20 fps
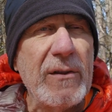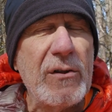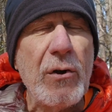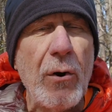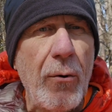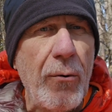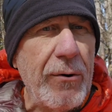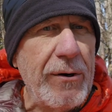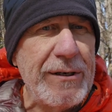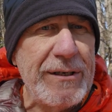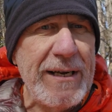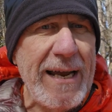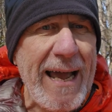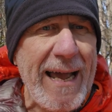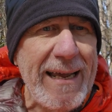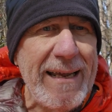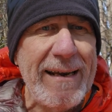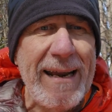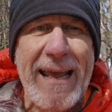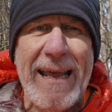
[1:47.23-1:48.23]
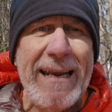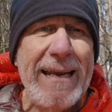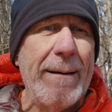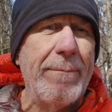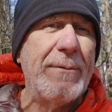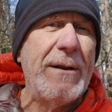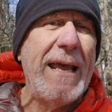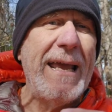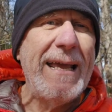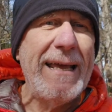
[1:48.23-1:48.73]
Torrid jacket, end
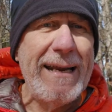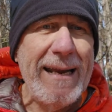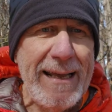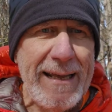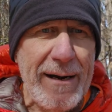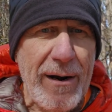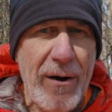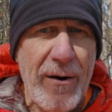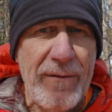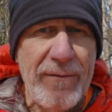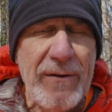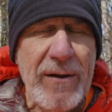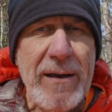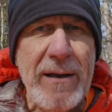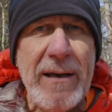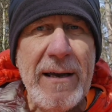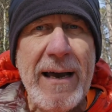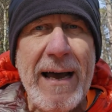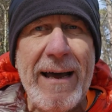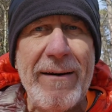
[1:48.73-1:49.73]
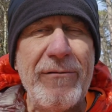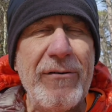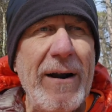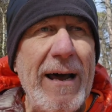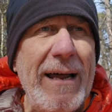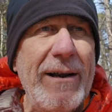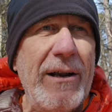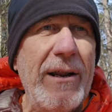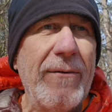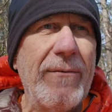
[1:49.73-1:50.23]
up taking it off. I've
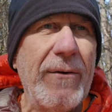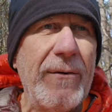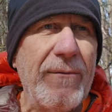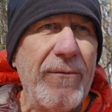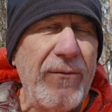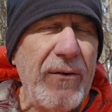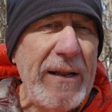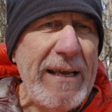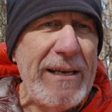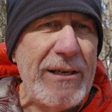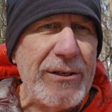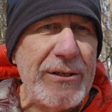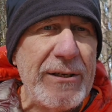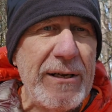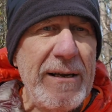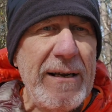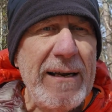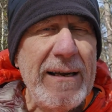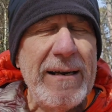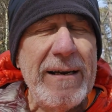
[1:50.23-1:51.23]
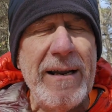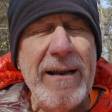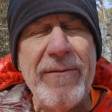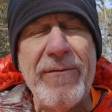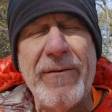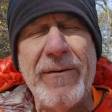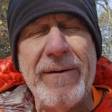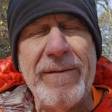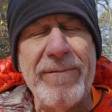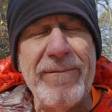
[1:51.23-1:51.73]
tried different fleece,
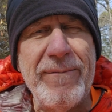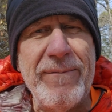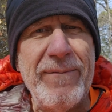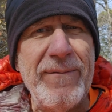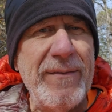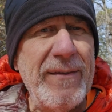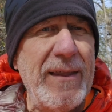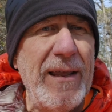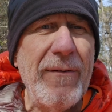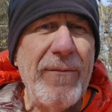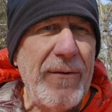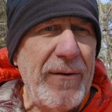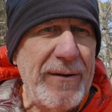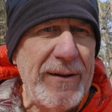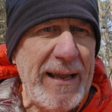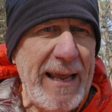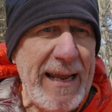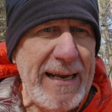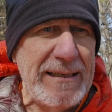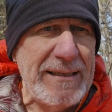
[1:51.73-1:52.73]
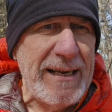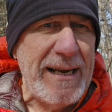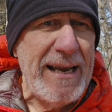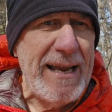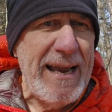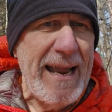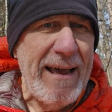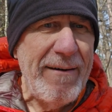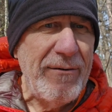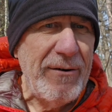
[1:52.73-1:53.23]
different things,
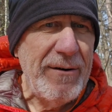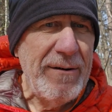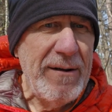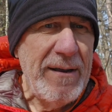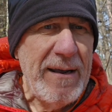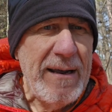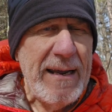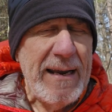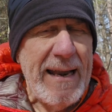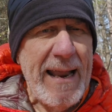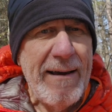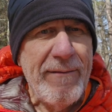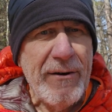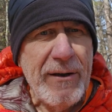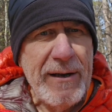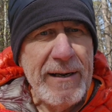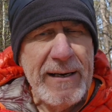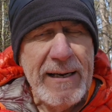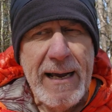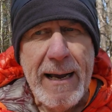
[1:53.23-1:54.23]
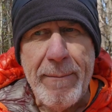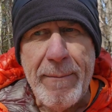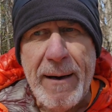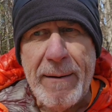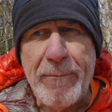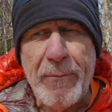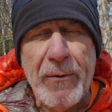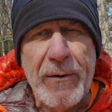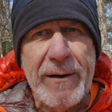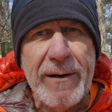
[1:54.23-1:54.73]
and never could come
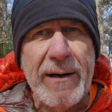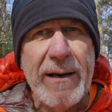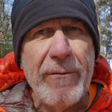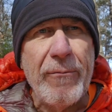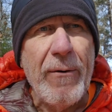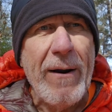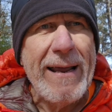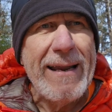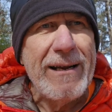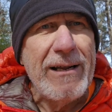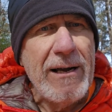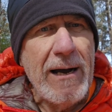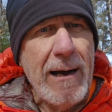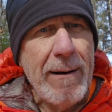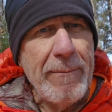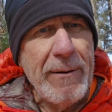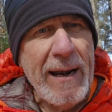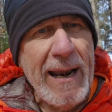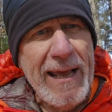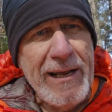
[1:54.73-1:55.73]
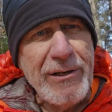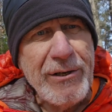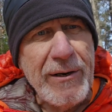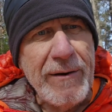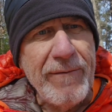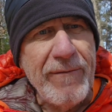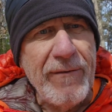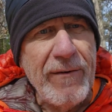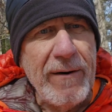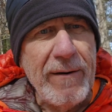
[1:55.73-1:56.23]
up with the right
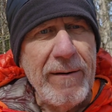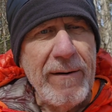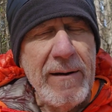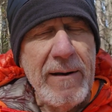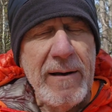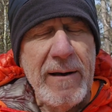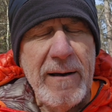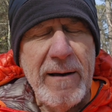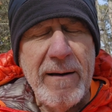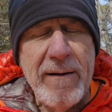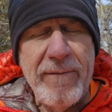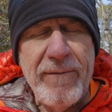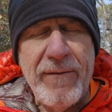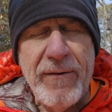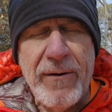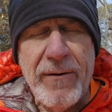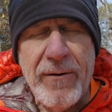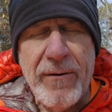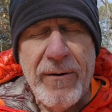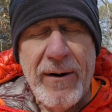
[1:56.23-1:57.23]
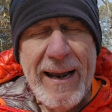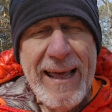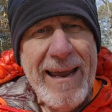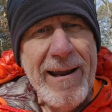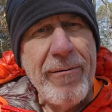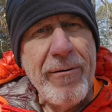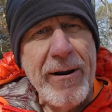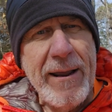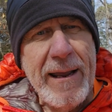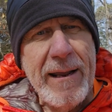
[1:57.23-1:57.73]
combination for
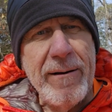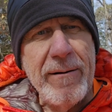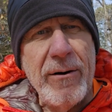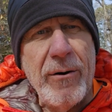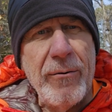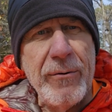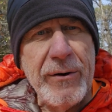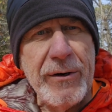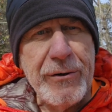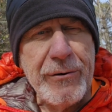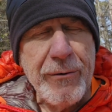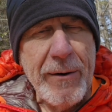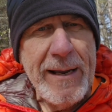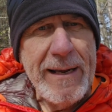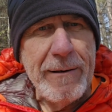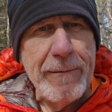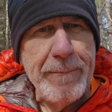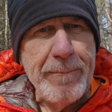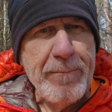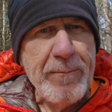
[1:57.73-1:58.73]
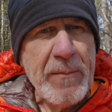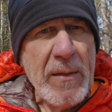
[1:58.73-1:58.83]
layering on the trail.